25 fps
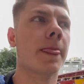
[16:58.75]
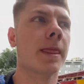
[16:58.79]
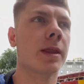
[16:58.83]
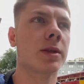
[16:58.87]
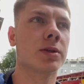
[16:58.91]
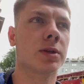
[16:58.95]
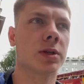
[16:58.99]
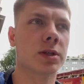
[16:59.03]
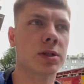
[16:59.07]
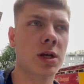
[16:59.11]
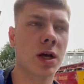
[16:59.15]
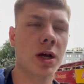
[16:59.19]

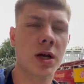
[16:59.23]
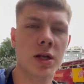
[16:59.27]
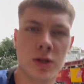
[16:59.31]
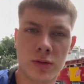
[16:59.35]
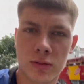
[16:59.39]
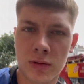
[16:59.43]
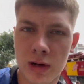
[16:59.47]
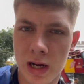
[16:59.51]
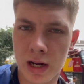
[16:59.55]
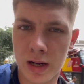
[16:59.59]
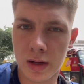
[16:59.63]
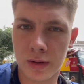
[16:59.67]
So I turned
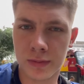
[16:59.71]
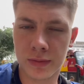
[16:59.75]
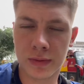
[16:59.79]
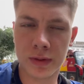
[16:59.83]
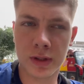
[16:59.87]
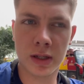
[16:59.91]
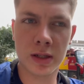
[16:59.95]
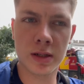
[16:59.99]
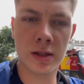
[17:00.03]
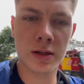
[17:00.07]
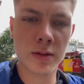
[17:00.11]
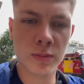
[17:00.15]
around,
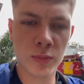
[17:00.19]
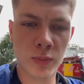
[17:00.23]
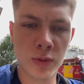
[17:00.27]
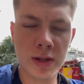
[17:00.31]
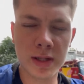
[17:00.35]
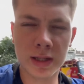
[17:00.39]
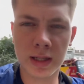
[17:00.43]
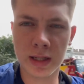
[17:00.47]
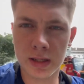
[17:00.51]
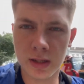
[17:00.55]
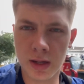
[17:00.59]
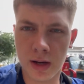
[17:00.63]
and
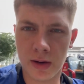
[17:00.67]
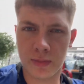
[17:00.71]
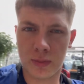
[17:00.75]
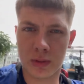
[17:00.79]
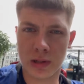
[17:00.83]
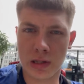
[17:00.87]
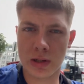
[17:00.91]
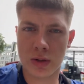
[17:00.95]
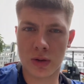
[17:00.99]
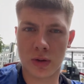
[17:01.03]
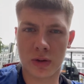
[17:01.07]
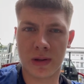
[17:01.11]
weirdly enough, when
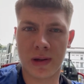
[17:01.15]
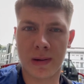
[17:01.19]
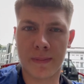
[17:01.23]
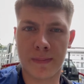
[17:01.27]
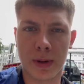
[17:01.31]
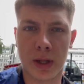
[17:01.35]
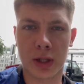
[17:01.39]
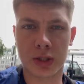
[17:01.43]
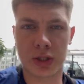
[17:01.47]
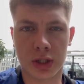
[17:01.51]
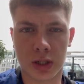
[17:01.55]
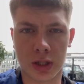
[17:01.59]
I got on that
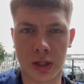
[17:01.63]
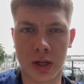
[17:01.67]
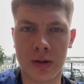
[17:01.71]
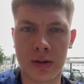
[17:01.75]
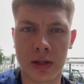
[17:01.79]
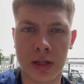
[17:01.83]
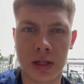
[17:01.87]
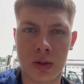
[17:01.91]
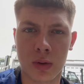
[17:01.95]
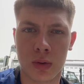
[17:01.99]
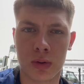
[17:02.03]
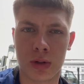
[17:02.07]
bus, I could
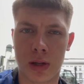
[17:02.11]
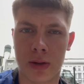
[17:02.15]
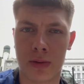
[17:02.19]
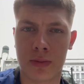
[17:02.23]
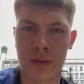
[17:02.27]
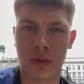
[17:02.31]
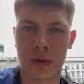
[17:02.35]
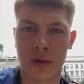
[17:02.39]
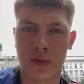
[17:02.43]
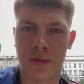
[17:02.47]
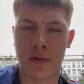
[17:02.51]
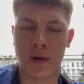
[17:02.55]
only go on it
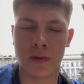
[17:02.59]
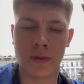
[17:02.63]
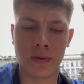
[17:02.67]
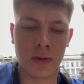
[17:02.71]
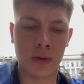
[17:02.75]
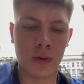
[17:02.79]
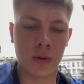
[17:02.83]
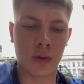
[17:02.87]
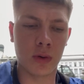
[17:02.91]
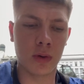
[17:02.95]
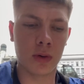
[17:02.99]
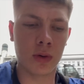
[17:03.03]
through the front
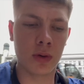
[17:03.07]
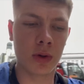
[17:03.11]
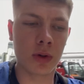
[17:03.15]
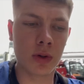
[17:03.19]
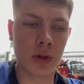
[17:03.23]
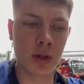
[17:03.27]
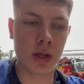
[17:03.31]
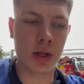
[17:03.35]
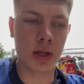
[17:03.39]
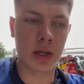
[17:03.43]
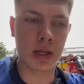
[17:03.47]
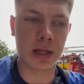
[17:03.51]
door.
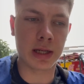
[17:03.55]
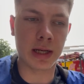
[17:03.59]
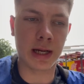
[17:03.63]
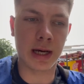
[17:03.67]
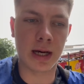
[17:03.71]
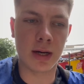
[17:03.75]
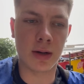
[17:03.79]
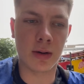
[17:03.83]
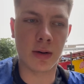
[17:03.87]
Now,